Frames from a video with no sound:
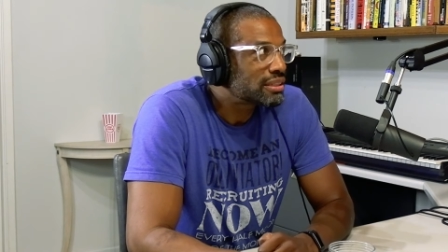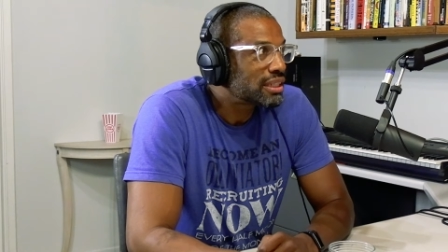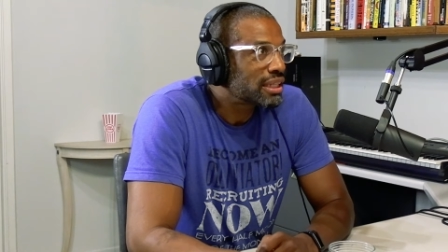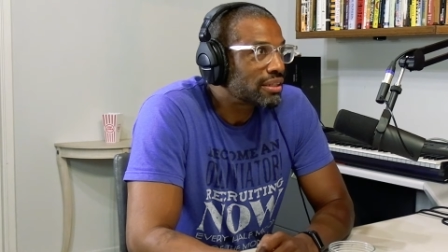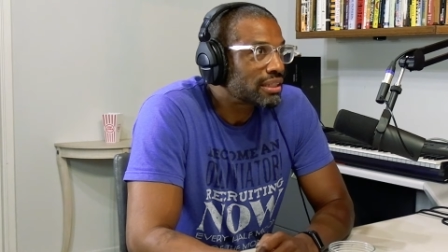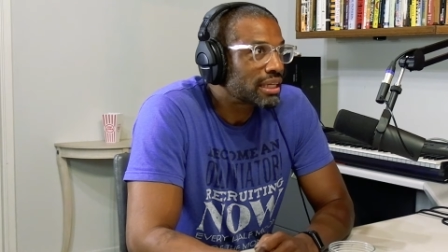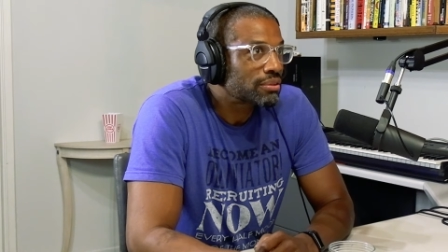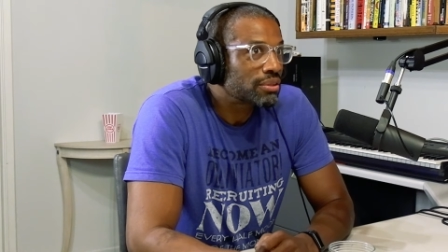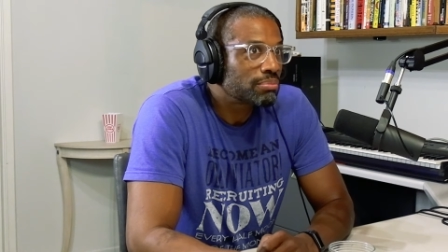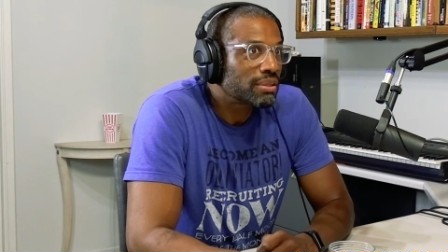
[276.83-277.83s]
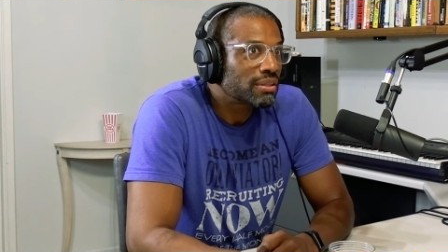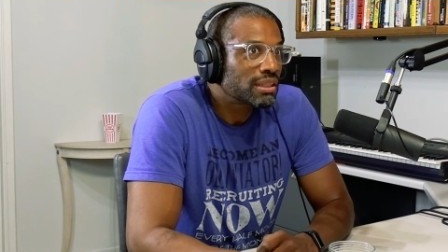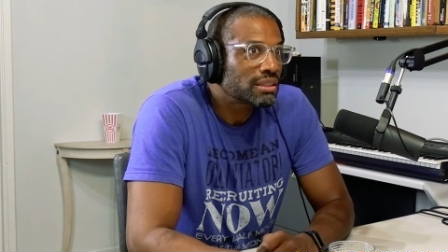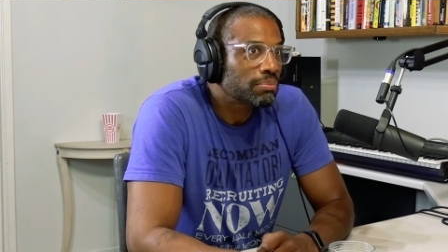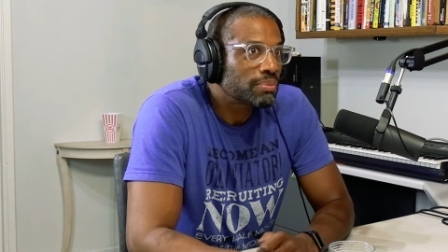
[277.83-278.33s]
You know, it could, could be
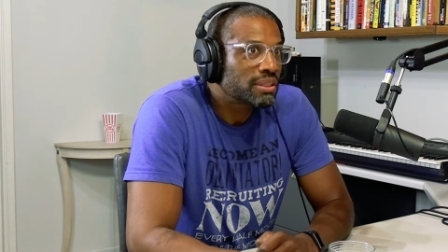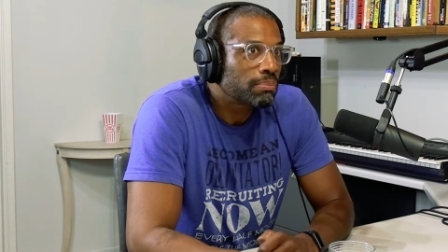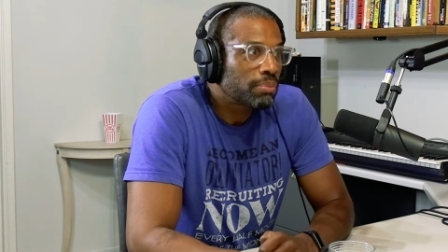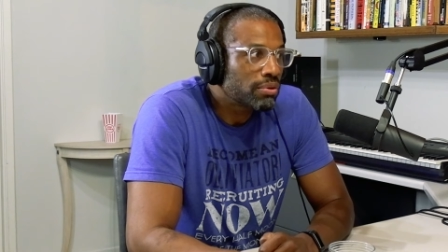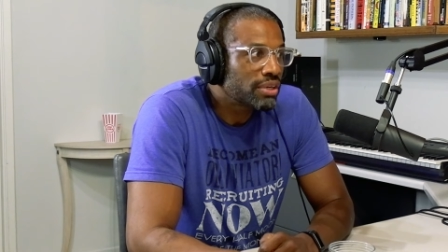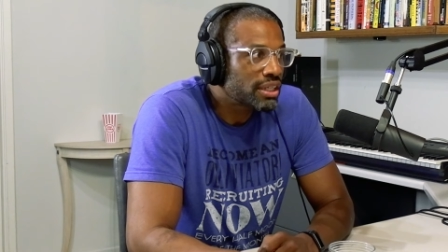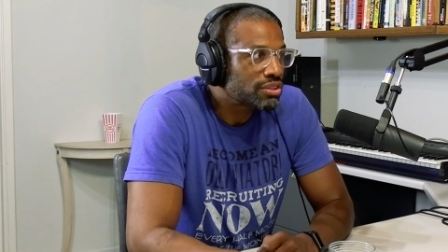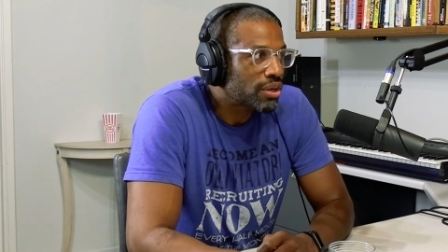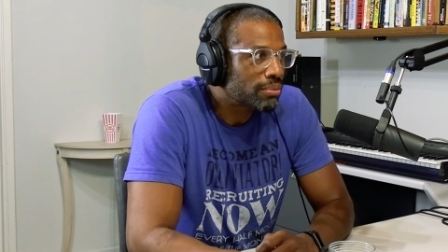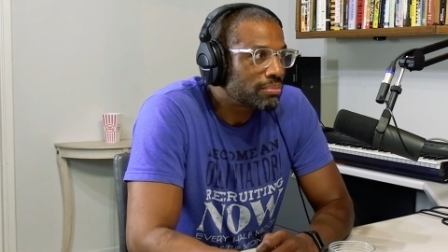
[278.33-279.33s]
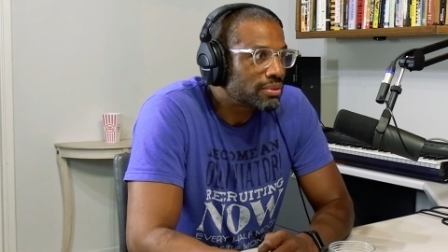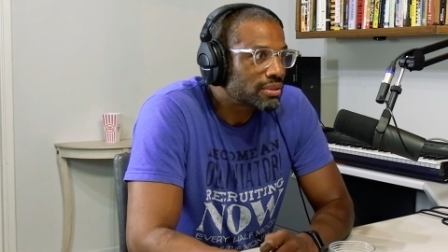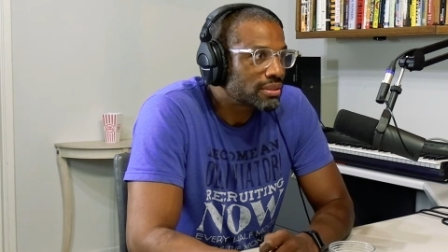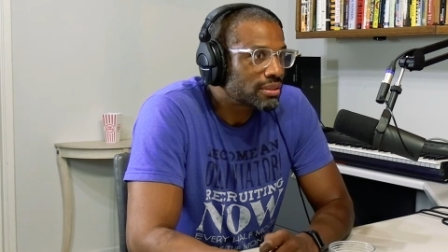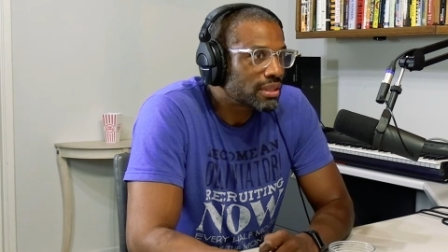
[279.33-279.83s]
it's a it's a boring job.
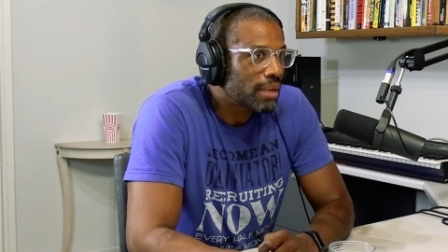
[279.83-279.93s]
Mm-hmm.